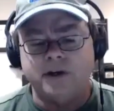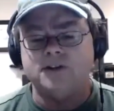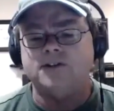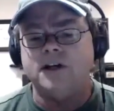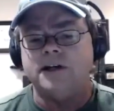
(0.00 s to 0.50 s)

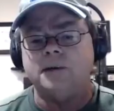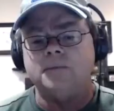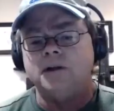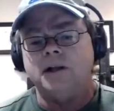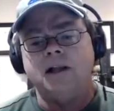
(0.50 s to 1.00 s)
set up,
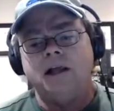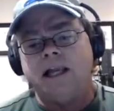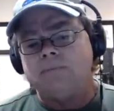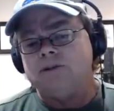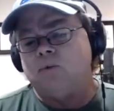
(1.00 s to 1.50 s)
and
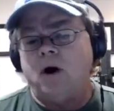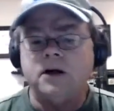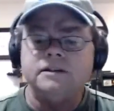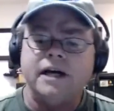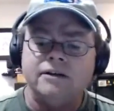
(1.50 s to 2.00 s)
I'm just
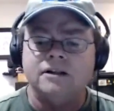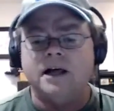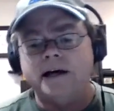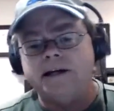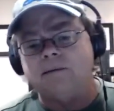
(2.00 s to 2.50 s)
walking down the
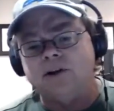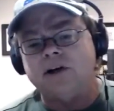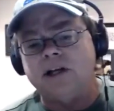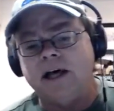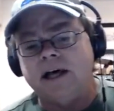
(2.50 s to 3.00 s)
line and I'm
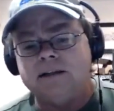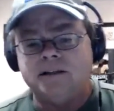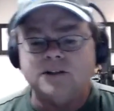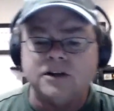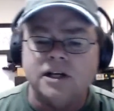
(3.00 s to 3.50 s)
looking at it, and he's
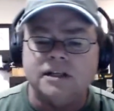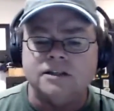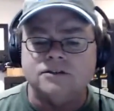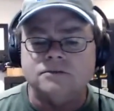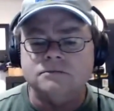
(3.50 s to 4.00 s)
looking at it, and he
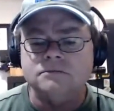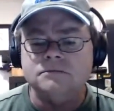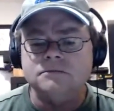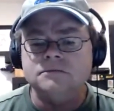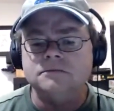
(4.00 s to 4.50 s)
goes,
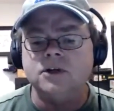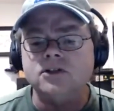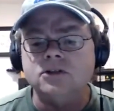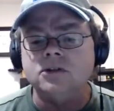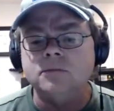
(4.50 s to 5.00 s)
"Want to
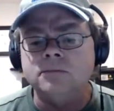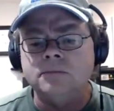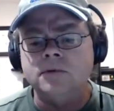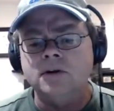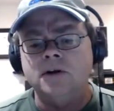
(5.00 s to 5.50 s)
shoot him?"
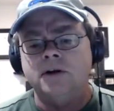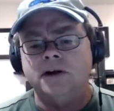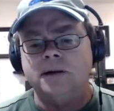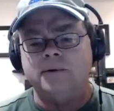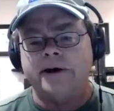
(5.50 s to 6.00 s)

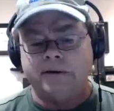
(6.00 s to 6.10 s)
And I'm like,